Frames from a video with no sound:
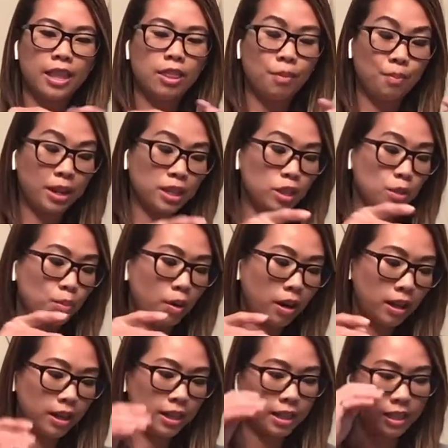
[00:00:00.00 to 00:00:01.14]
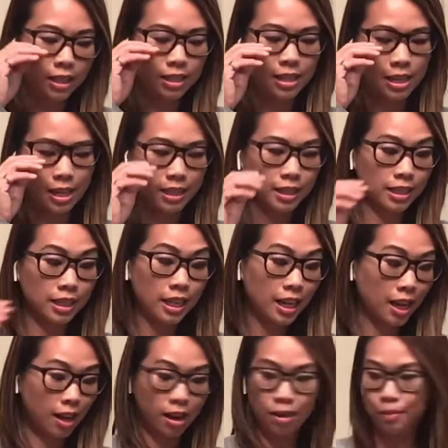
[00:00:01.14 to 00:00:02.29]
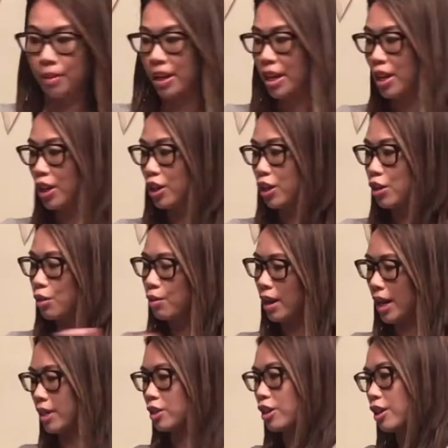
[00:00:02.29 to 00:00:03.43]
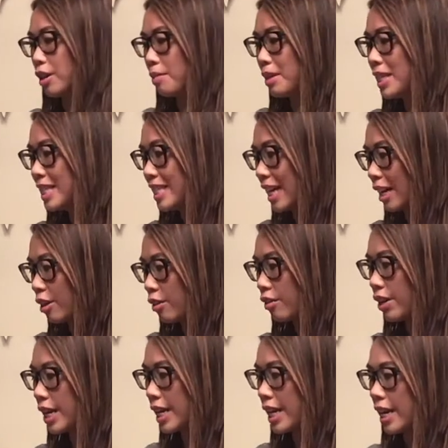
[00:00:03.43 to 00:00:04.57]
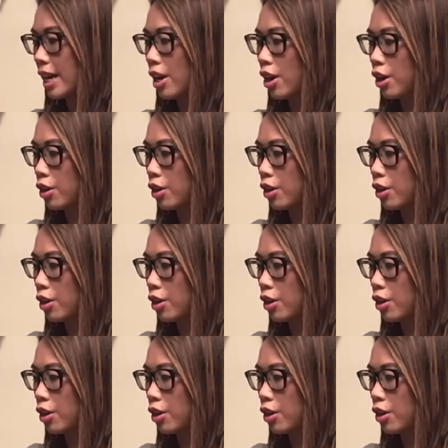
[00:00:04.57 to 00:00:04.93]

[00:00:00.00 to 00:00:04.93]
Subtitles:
And the best part is yet to come. You guys are gonna be decorating